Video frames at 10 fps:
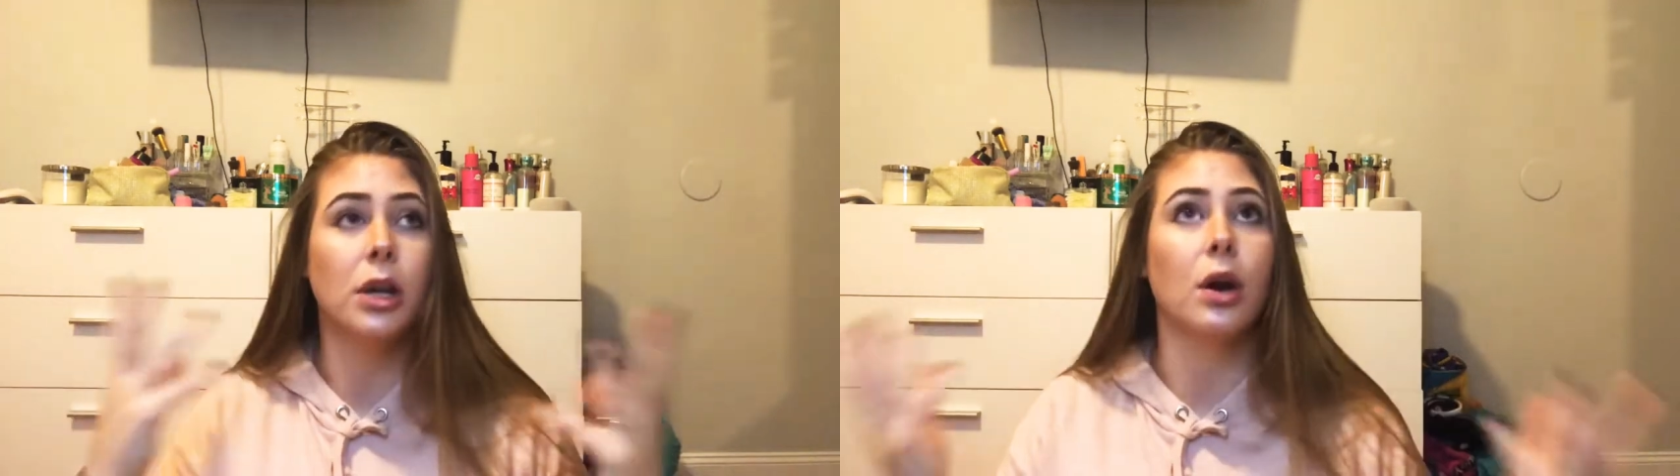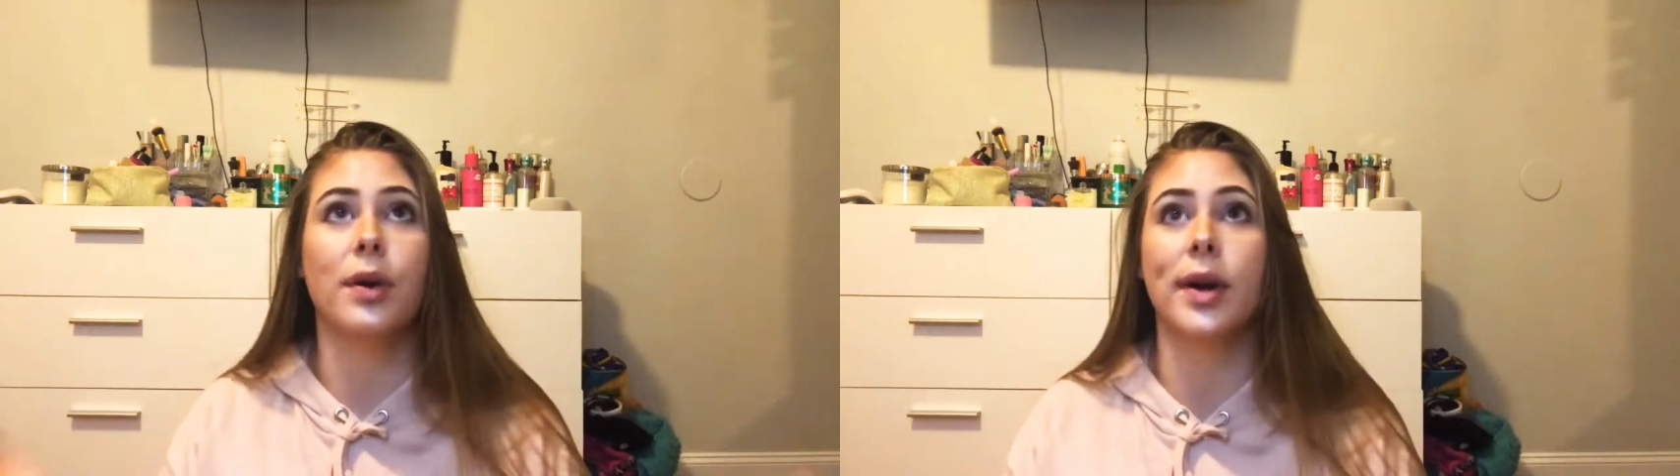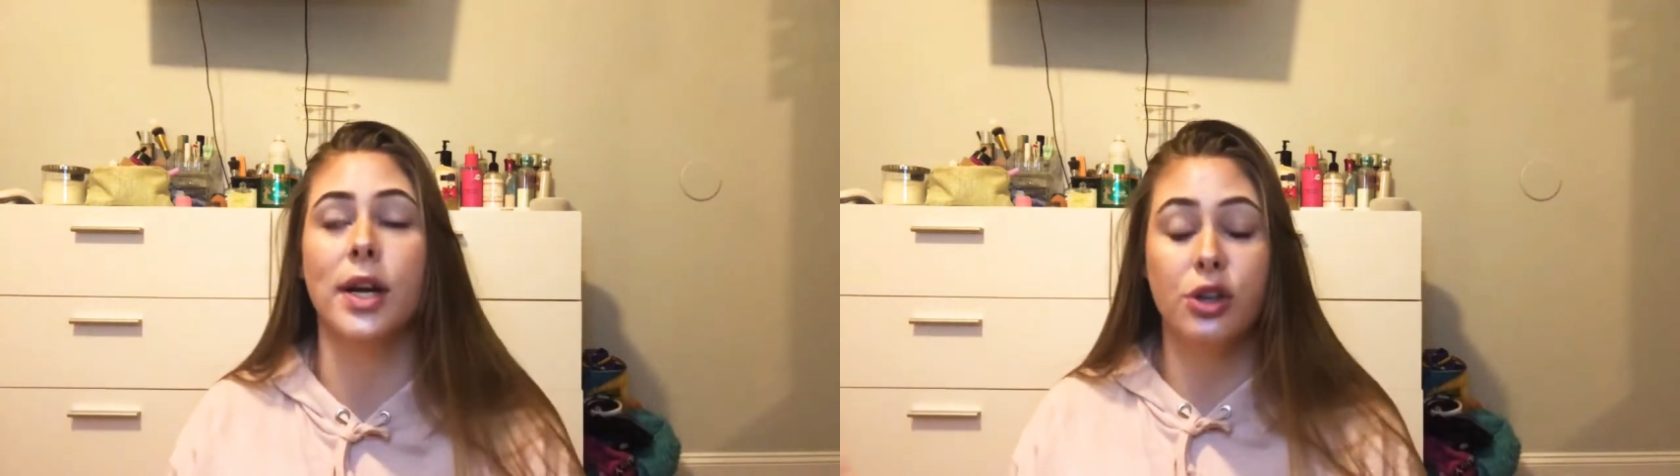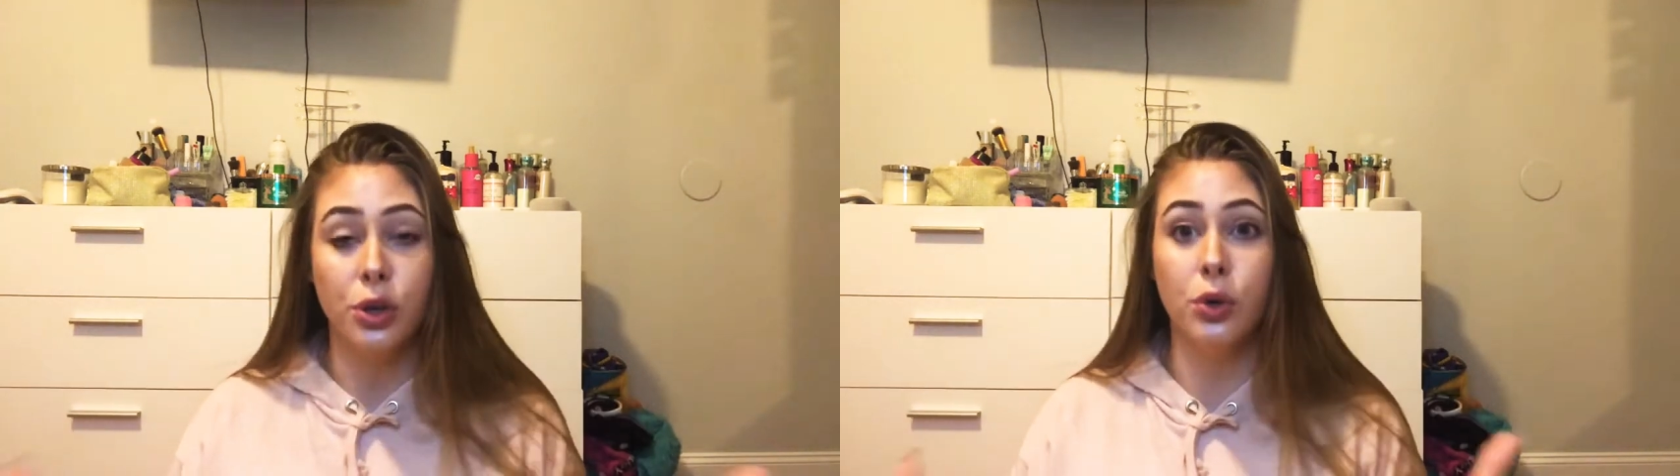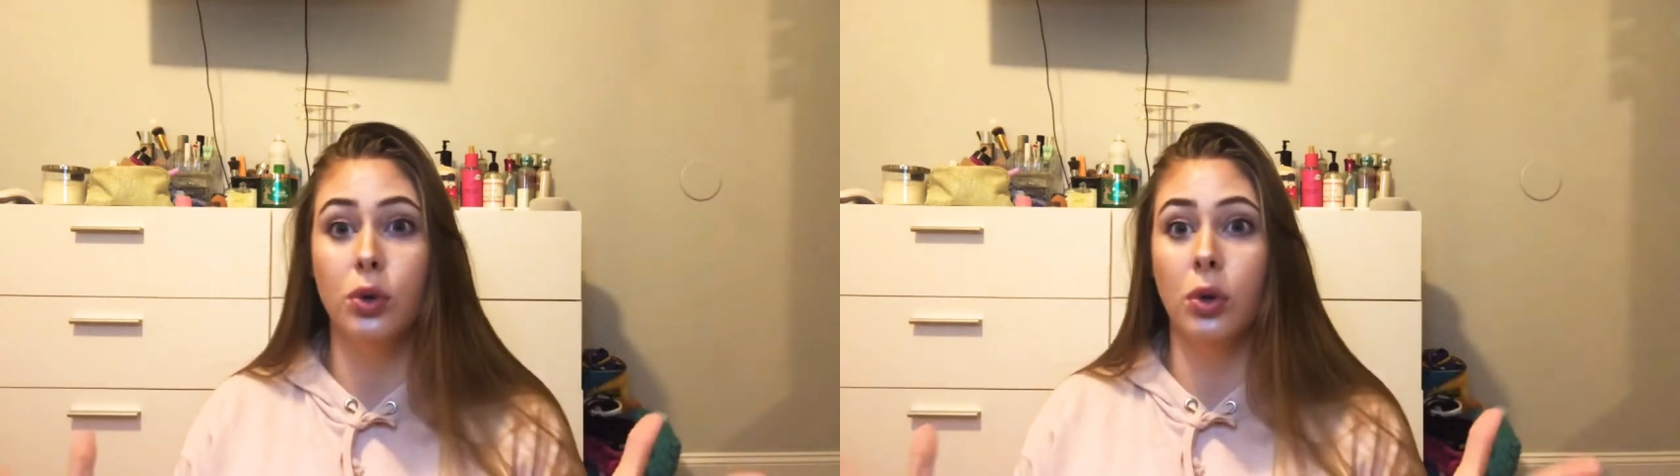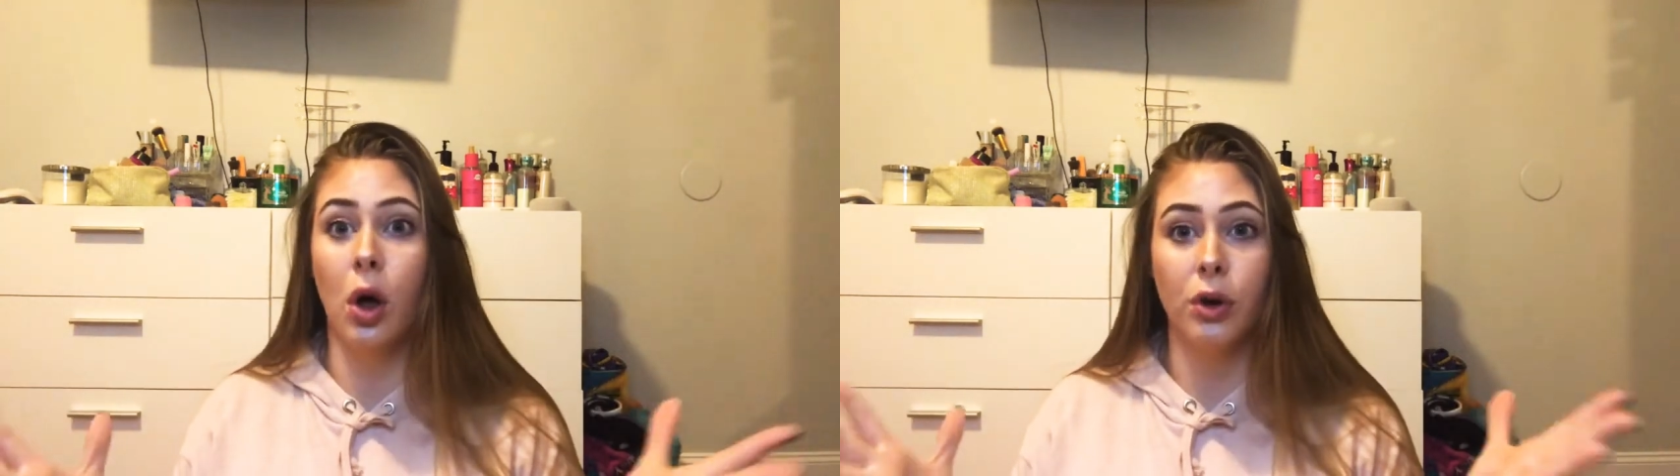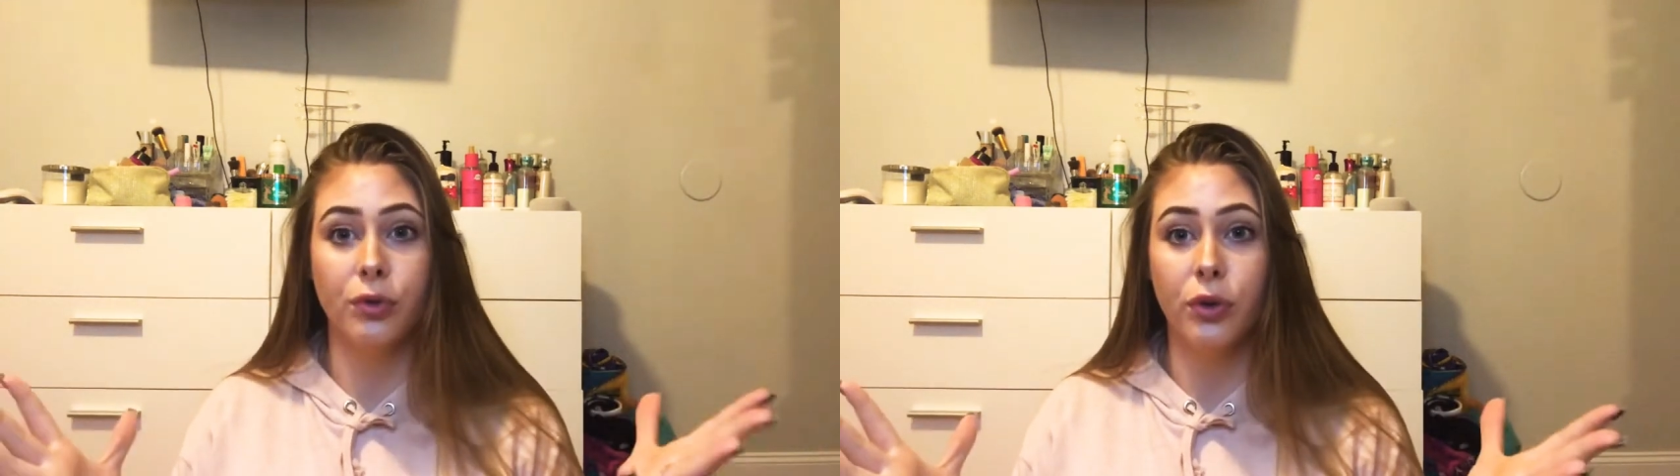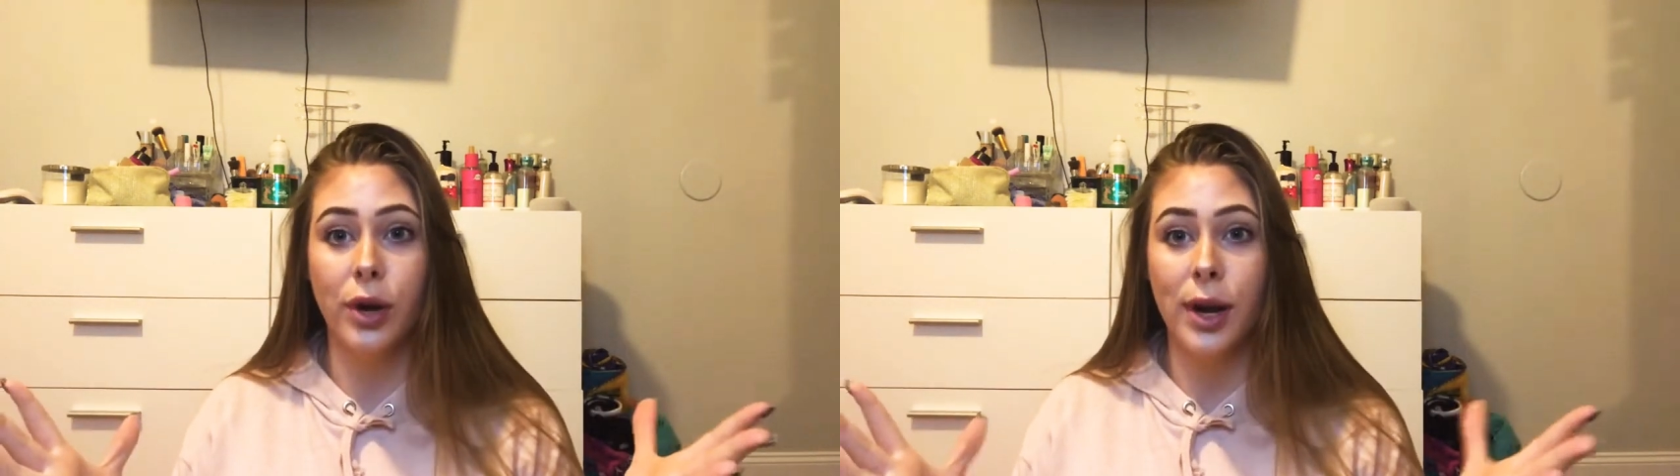already too long
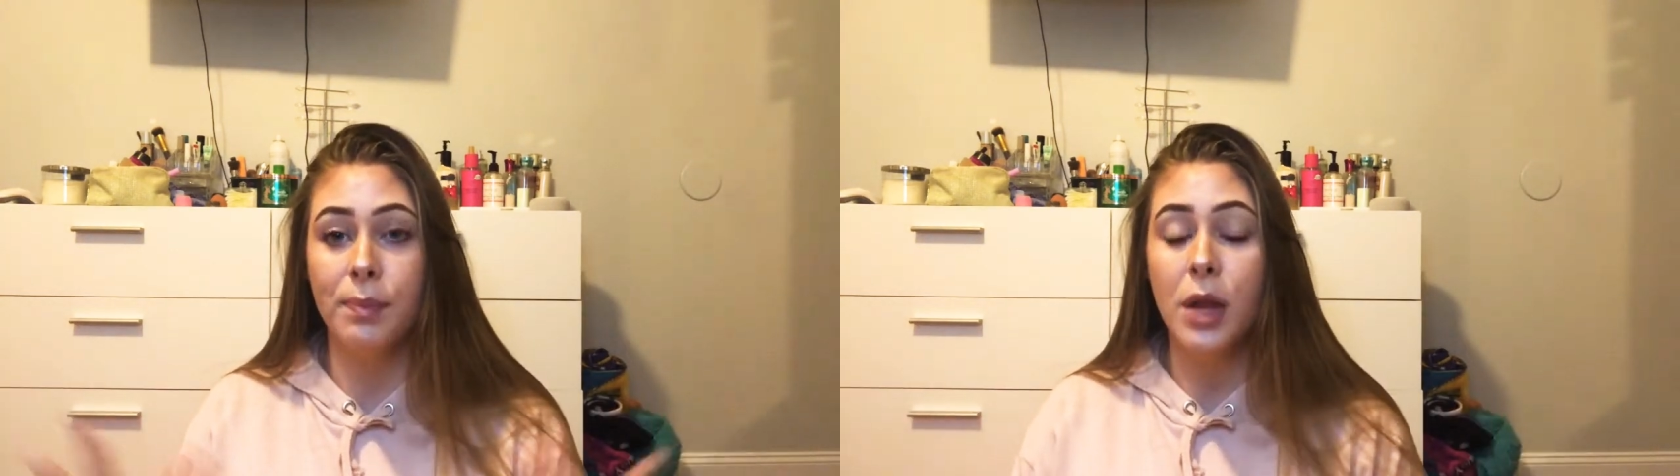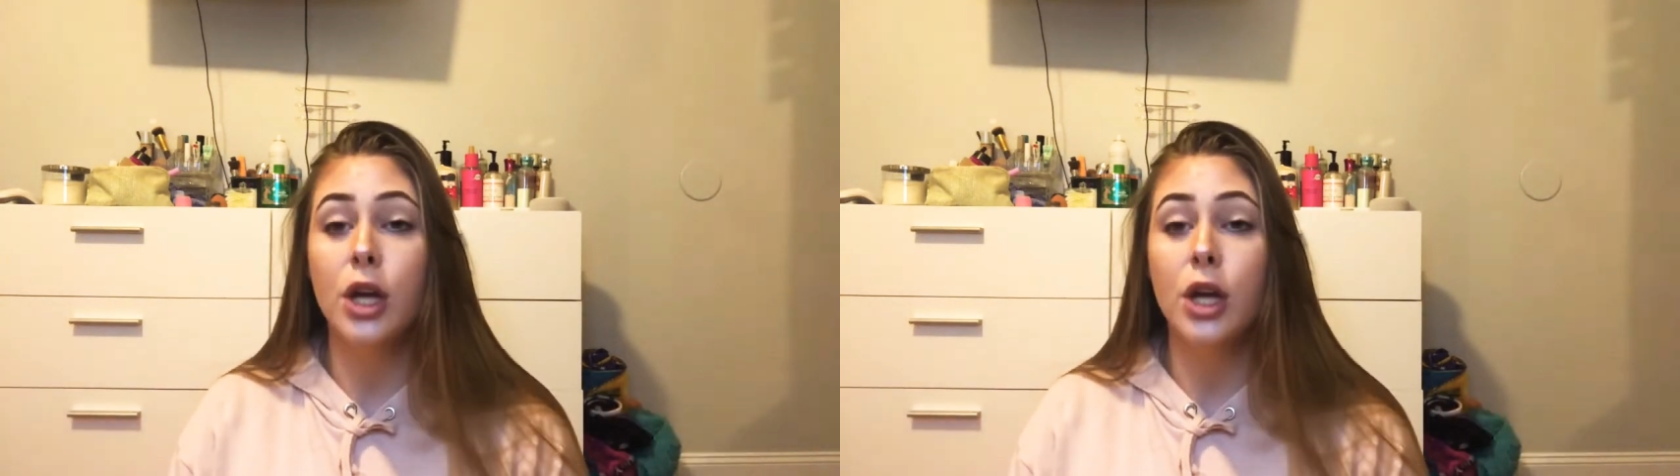for it.